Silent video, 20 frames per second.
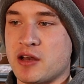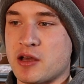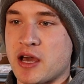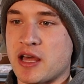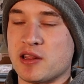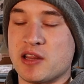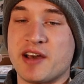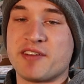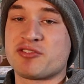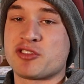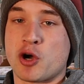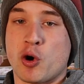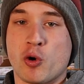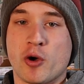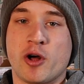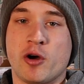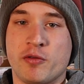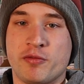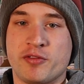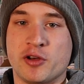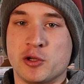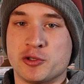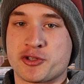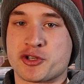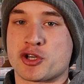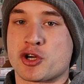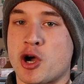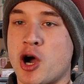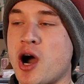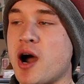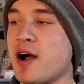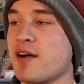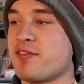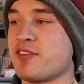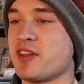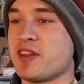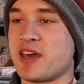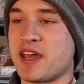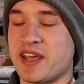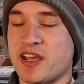I left the oil filter off,
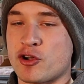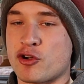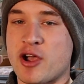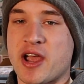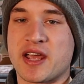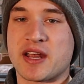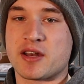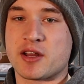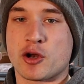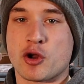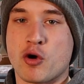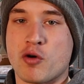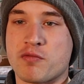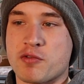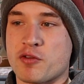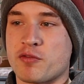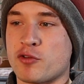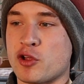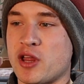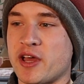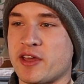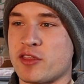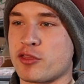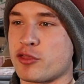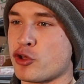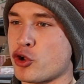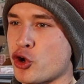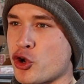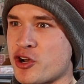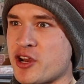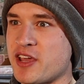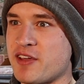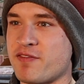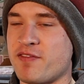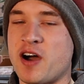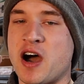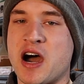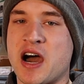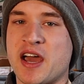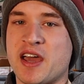and I cranked it over for like
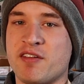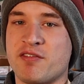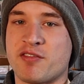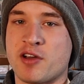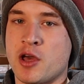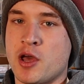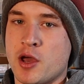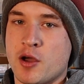35-40